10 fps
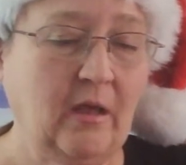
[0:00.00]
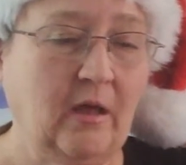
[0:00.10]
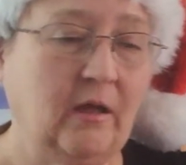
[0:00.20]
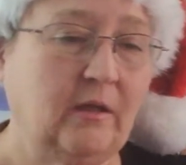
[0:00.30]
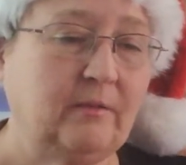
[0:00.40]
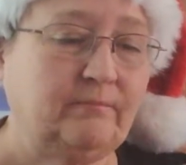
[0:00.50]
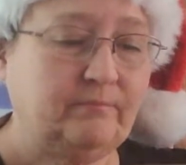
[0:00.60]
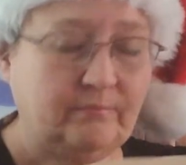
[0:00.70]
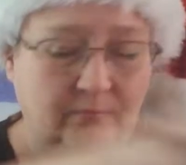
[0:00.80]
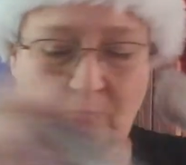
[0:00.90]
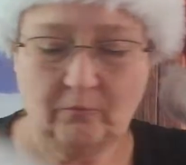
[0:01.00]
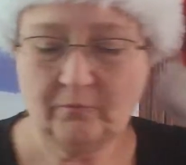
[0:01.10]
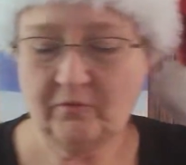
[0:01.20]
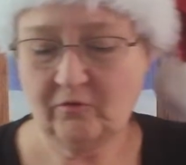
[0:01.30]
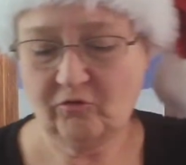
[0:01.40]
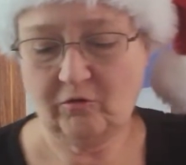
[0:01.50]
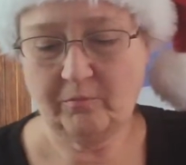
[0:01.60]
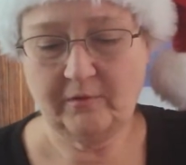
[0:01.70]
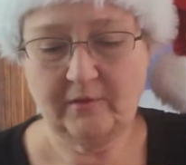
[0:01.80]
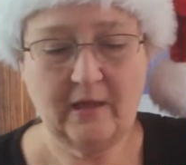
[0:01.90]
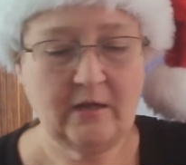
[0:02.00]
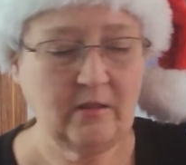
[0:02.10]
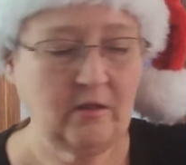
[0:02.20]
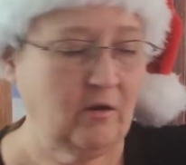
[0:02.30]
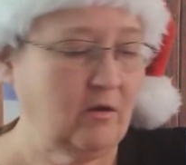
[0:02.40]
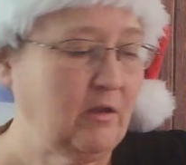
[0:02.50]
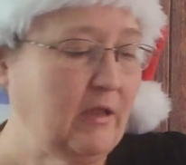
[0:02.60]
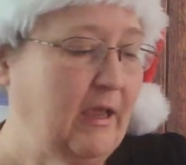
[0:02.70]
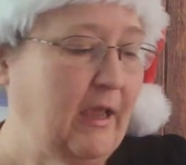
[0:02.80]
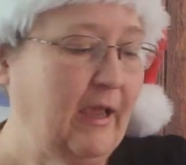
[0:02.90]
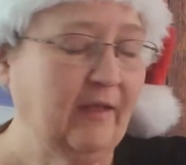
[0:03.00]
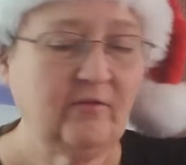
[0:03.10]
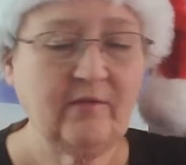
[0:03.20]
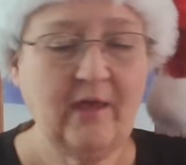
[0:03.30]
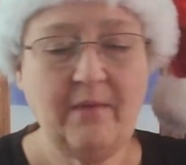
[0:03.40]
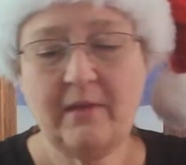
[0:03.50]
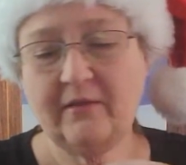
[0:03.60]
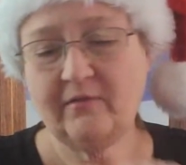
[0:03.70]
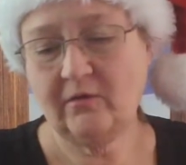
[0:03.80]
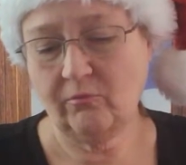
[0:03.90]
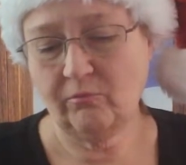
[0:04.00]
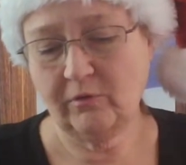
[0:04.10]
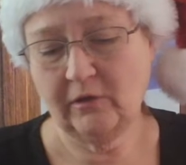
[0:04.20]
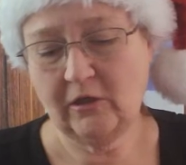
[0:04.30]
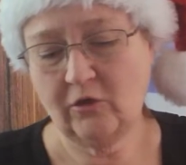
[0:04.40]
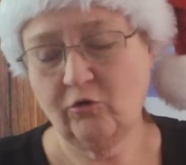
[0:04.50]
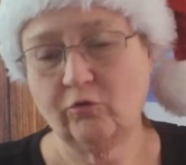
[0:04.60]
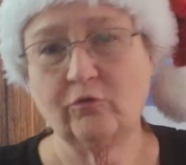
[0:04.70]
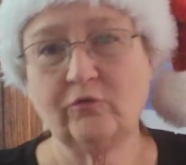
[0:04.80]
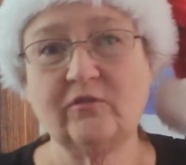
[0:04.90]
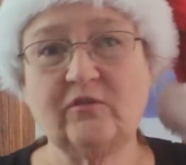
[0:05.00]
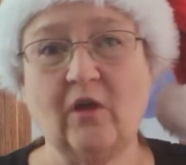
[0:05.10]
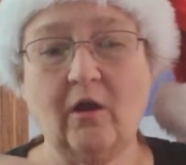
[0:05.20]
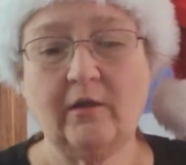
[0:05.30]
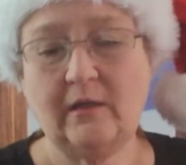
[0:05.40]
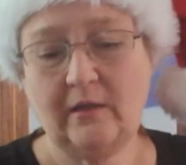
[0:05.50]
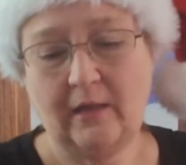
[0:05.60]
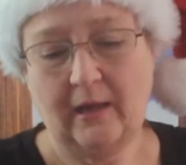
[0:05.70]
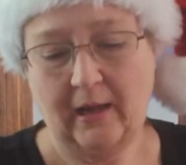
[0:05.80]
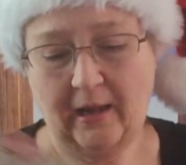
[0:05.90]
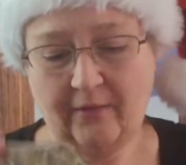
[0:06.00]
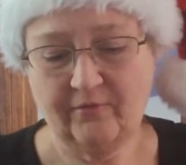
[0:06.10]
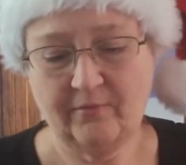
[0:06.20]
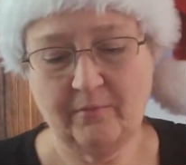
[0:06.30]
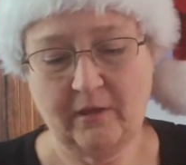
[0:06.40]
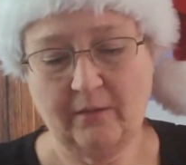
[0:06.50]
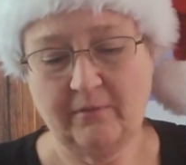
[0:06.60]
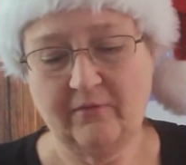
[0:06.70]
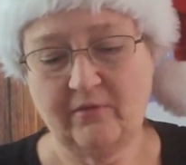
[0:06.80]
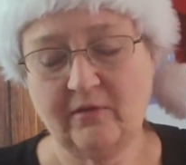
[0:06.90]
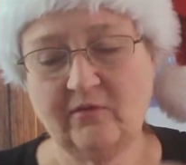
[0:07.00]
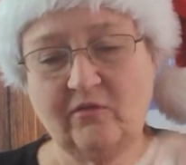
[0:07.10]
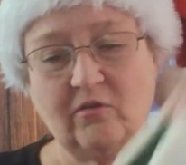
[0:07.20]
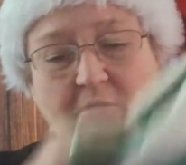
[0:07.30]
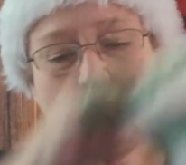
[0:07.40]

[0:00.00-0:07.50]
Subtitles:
Oops, should have put that in there. And so that makes it a really cool stocking, and I have somebody I'm giving this to.